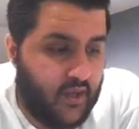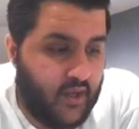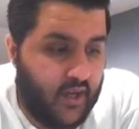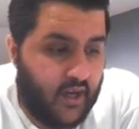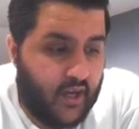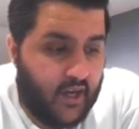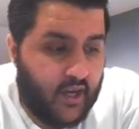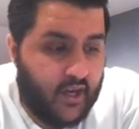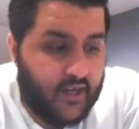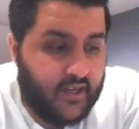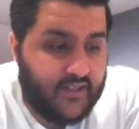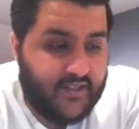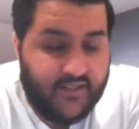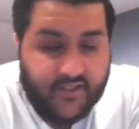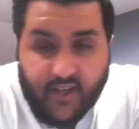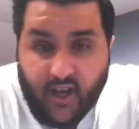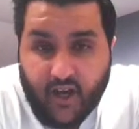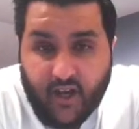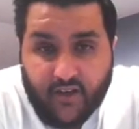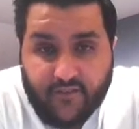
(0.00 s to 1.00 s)

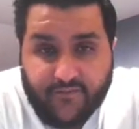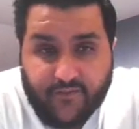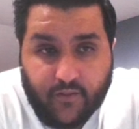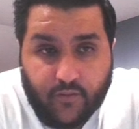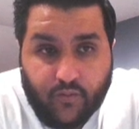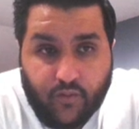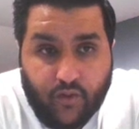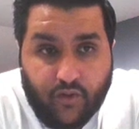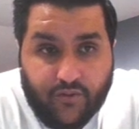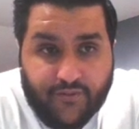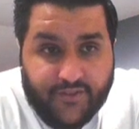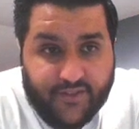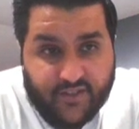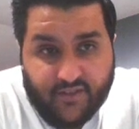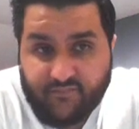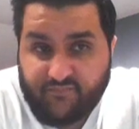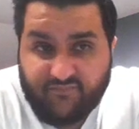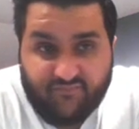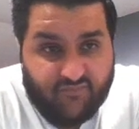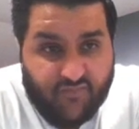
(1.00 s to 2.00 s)
Sarr for Wolves.
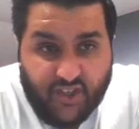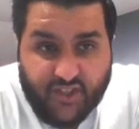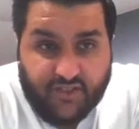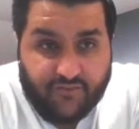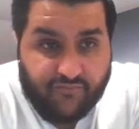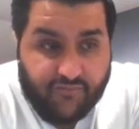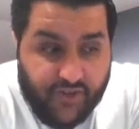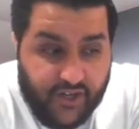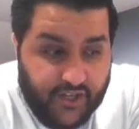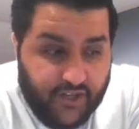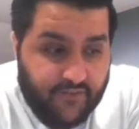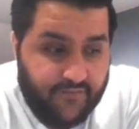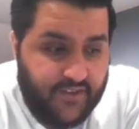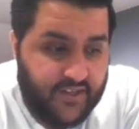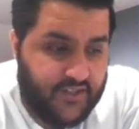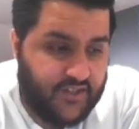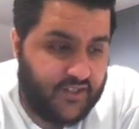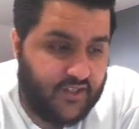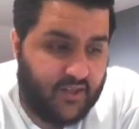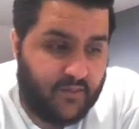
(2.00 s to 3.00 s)
Got some really good
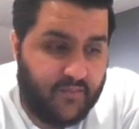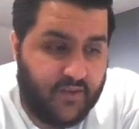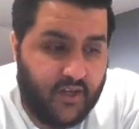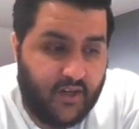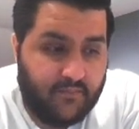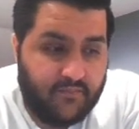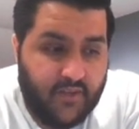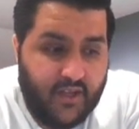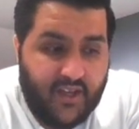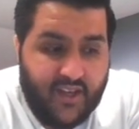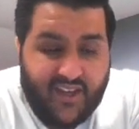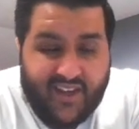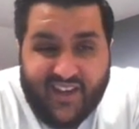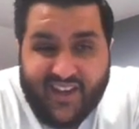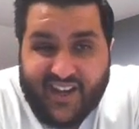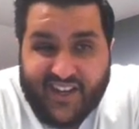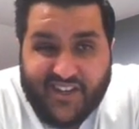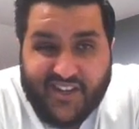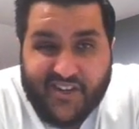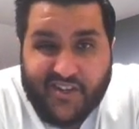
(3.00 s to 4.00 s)
fixtures coming up.
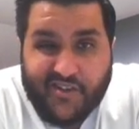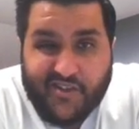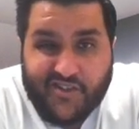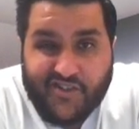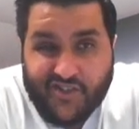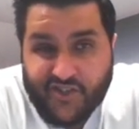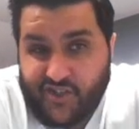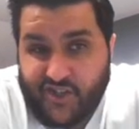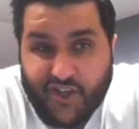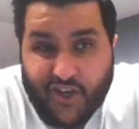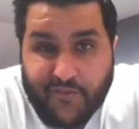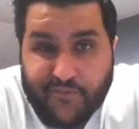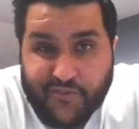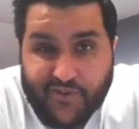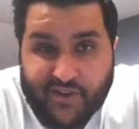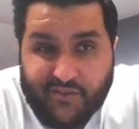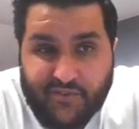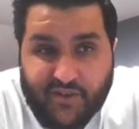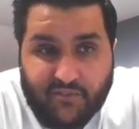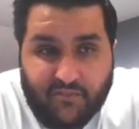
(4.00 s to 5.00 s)
And, should you go
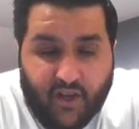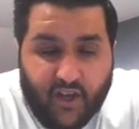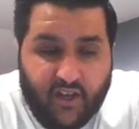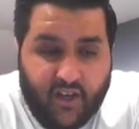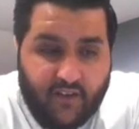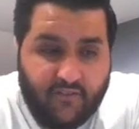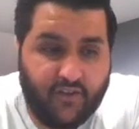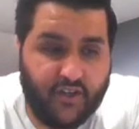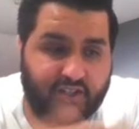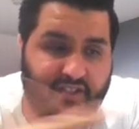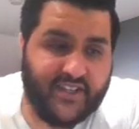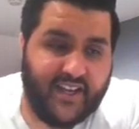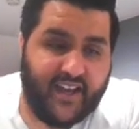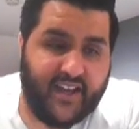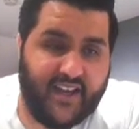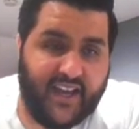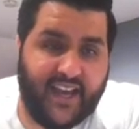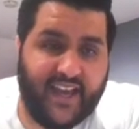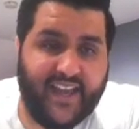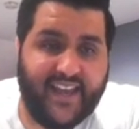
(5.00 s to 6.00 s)
premium like I've looked at
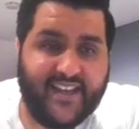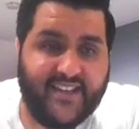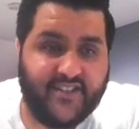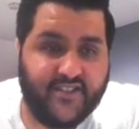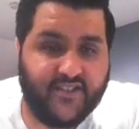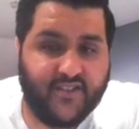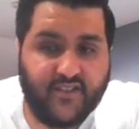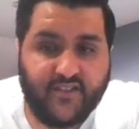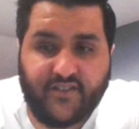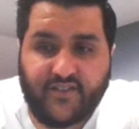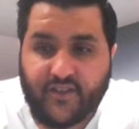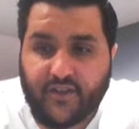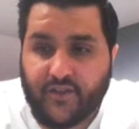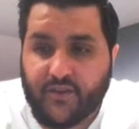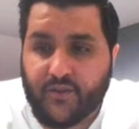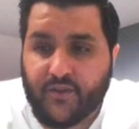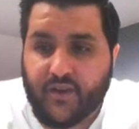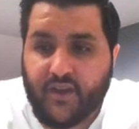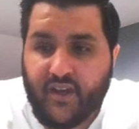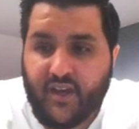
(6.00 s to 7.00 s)
Edison?
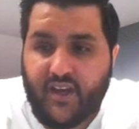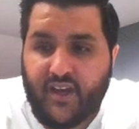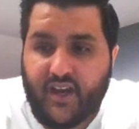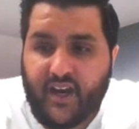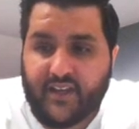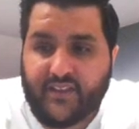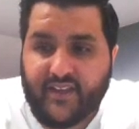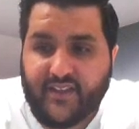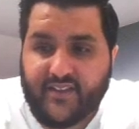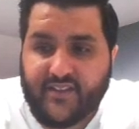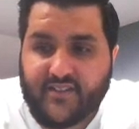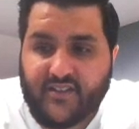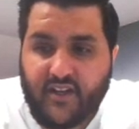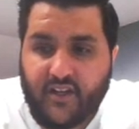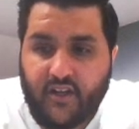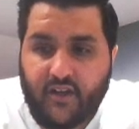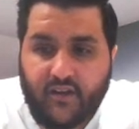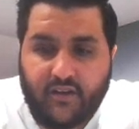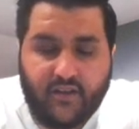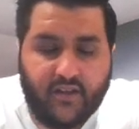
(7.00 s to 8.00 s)
So I think there's a
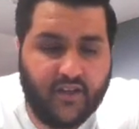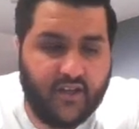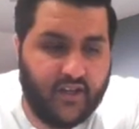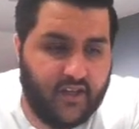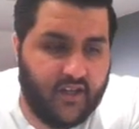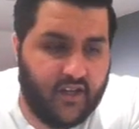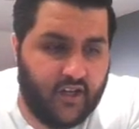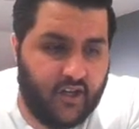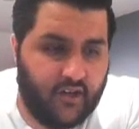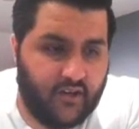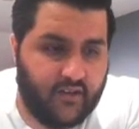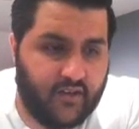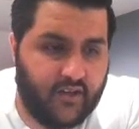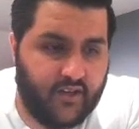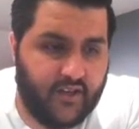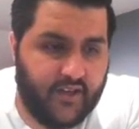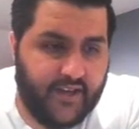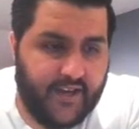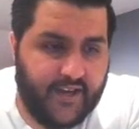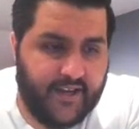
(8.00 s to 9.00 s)
long
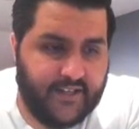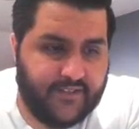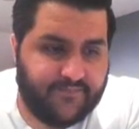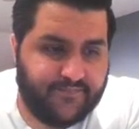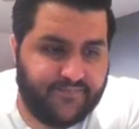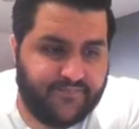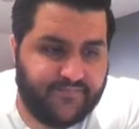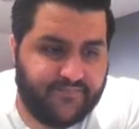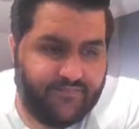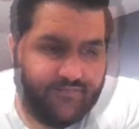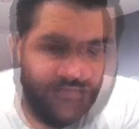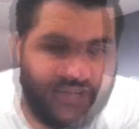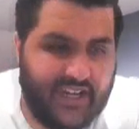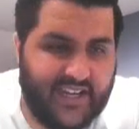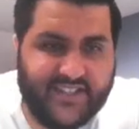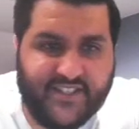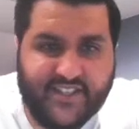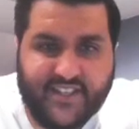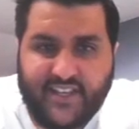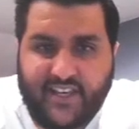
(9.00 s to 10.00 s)

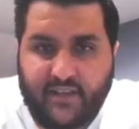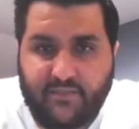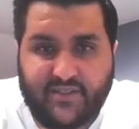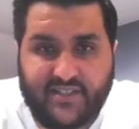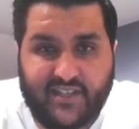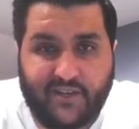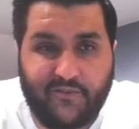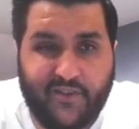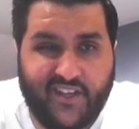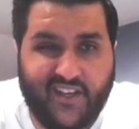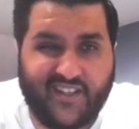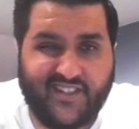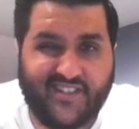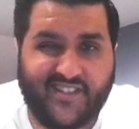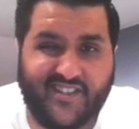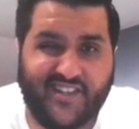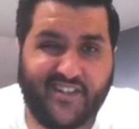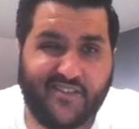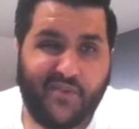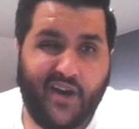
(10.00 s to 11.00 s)
list of keepers that we can
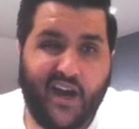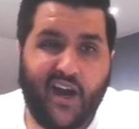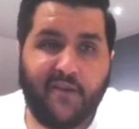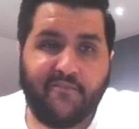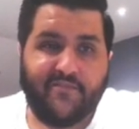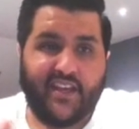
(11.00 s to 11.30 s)
consider, but I'm